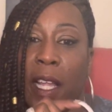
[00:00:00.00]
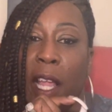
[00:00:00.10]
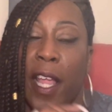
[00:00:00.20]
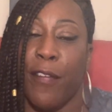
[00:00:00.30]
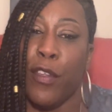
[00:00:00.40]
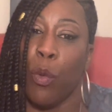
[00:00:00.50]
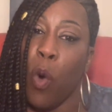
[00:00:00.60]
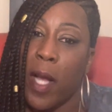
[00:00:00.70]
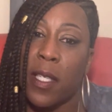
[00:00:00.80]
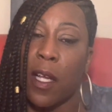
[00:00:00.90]
if you
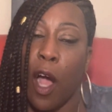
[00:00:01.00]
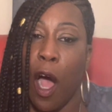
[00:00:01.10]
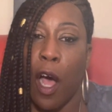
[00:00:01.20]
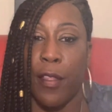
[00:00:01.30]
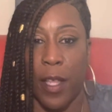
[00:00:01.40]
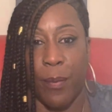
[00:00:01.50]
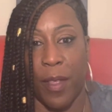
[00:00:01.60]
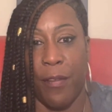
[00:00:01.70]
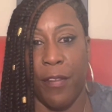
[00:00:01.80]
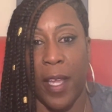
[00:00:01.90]
want to call them
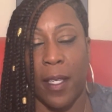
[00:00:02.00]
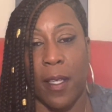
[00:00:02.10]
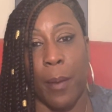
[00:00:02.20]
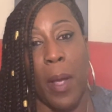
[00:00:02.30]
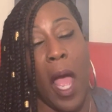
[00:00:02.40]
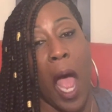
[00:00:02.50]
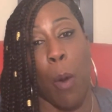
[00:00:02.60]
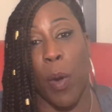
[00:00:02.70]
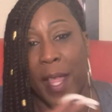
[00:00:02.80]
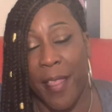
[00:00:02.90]
the victim,
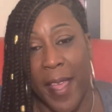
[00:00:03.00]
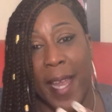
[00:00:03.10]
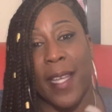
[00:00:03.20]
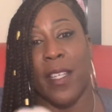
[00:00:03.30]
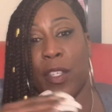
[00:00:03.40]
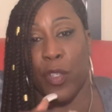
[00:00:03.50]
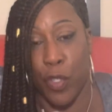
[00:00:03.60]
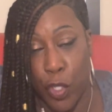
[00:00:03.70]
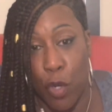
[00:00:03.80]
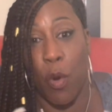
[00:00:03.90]
we then
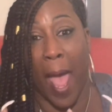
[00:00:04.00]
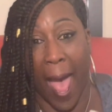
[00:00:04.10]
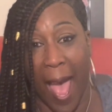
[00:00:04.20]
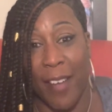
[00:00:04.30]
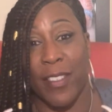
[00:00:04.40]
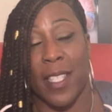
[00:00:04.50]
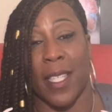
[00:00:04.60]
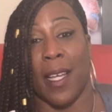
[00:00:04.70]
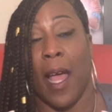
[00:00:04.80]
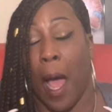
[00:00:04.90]
do have
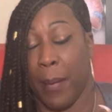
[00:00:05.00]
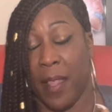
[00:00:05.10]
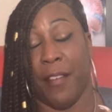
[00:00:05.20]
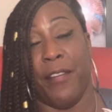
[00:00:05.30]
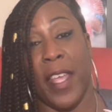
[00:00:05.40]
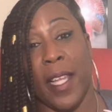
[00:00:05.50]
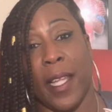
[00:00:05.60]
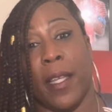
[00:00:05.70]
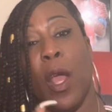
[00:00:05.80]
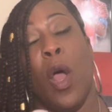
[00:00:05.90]
to, the
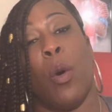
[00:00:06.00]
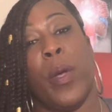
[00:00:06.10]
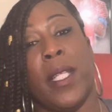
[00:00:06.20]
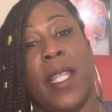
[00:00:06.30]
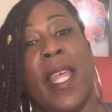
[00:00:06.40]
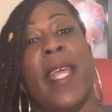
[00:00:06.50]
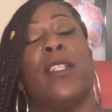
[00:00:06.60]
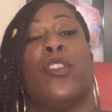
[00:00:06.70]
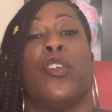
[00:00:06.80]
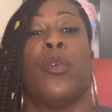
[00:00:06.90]
villain, we
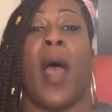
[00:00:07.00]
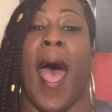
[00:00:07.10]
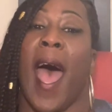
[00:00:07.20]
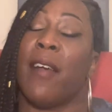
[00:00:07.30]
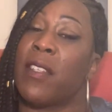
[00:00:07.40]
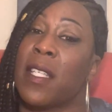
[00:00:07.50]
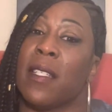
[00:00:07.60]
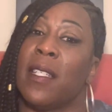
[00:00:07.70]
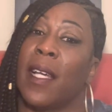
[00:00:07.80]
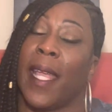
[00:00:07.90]
then do have to
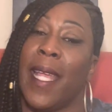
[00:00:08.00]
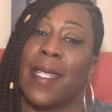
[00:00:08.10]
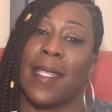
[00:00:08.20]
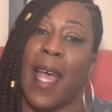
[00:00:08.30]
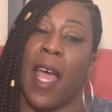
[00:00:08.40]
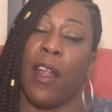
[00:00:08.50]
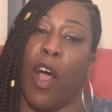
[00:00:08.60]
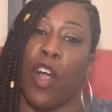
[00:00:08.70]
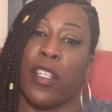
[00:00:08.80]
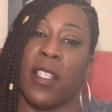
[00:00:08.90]
look inside
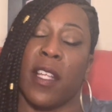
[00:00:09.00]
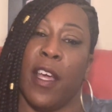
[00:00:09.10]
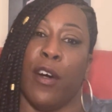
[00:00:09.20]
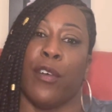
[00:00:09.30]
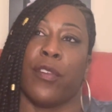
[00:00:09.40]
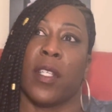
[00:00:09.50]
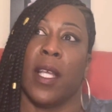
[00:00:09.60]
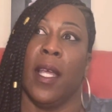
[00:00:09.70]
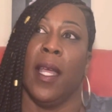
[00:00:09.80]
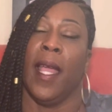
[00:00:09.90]
ourselves
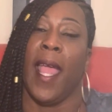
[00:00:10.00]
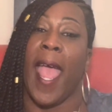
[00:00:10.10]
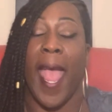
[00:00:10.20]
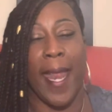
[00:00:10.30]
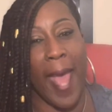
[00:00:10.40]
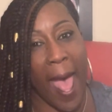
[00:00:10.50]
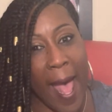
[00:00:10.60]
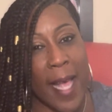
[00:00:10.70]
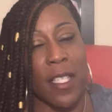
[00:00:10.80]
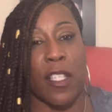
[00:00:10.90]
and
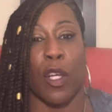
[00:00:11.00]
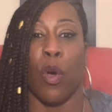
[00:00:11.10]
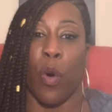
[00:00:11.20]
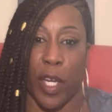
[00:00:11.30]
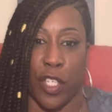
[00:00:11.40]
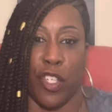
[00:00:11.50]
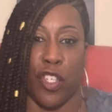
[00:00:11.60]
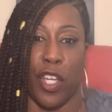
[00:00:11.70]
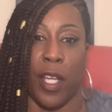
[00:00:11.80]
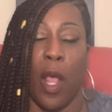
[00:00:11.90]
ask the
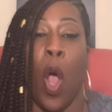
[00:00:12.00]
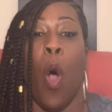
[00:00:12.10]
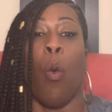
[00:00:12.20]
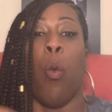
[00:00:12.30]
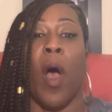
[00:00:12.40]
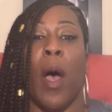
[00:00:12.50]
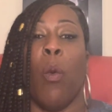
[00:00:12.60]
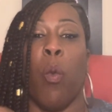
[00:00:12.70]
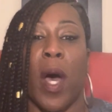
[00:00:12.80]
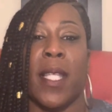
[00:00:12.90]
question,
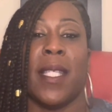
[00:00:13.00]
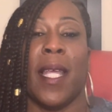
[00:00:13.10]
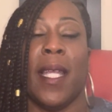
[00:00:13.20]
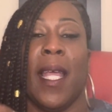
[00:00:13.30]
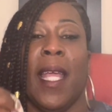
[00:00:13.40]
what was it